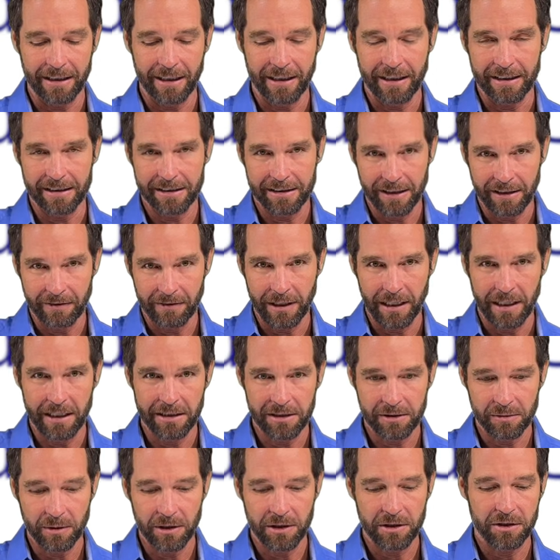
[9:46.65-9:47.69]
Like instead of a
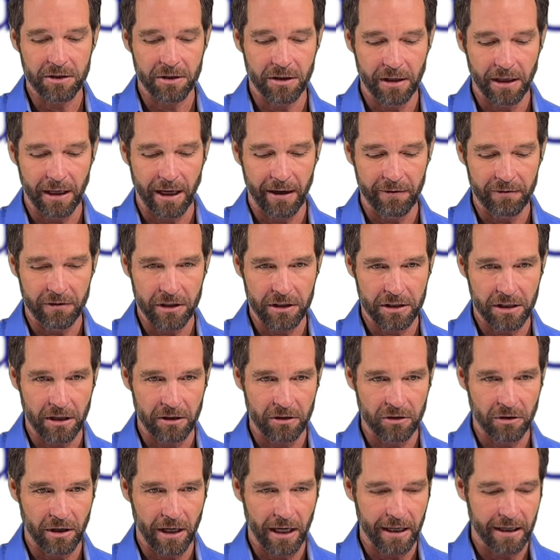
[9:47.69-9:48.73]
light switch, you're going to have just a
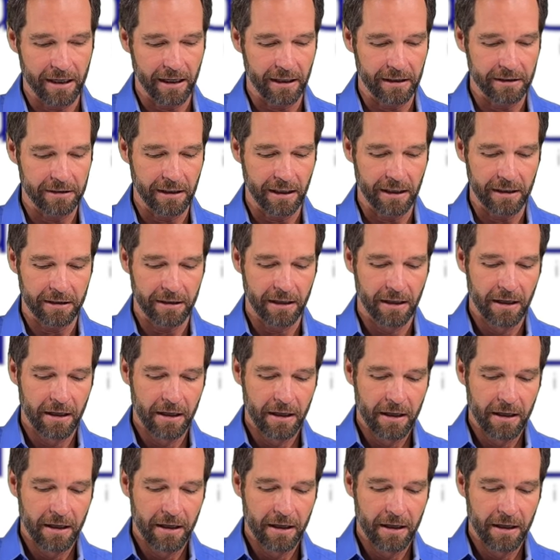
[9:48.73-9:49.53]
dry contact.